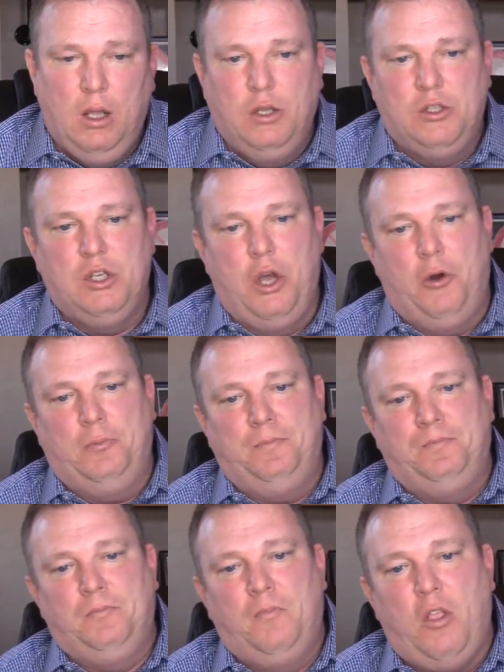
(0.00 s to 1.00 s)
So,
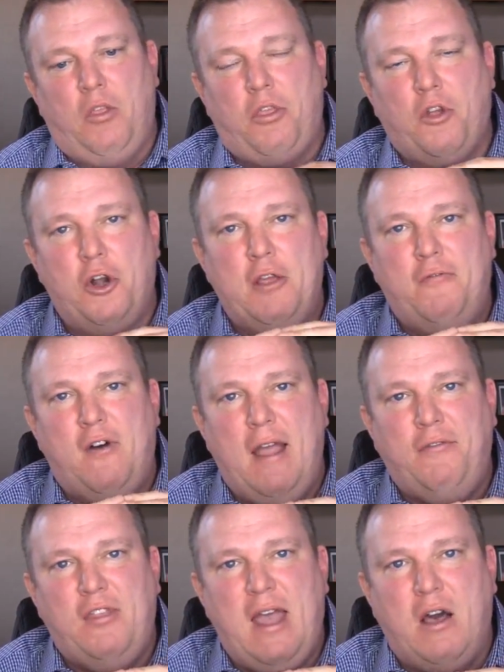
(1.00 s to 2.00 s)

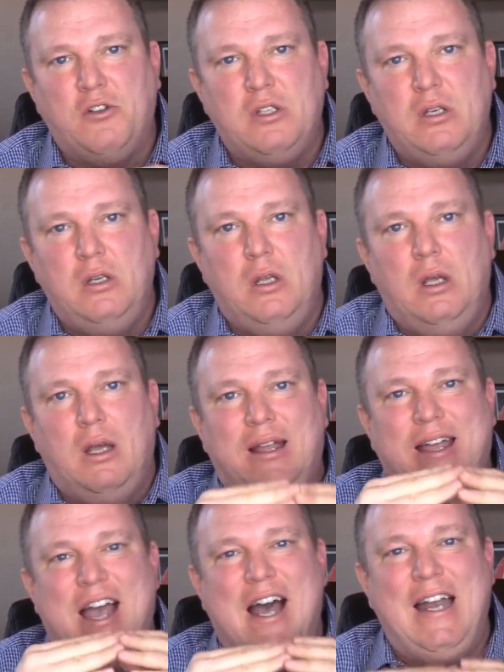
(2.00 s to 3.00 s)
$35,000
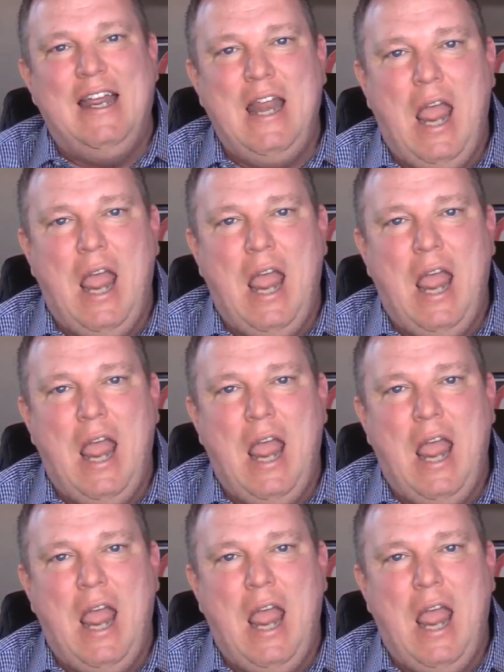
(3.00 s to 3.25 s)
cut in